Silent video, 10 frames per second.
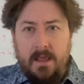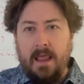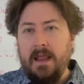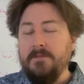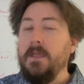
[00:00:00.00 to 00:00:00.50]

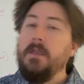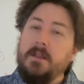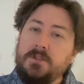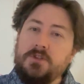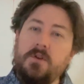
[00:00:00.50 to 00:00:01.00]
And if you hit
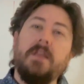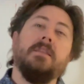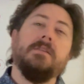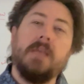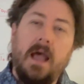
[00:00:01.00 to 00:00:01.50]
a straight,
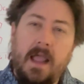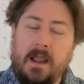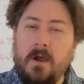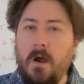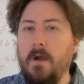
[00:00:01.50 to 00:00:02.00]
that's a high
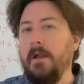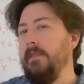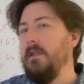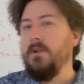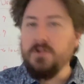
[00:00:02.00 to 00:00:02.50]
card,
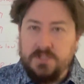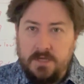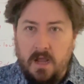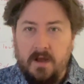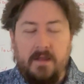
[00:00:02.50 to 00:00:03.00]
and then you're
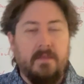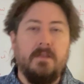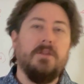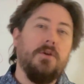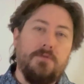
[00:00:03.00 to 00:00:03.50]
stuck, and
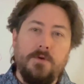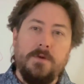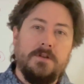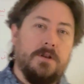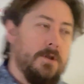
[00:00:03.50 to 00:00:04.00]
then you don't know
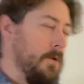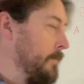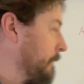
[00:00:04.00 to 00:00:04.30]
what to do.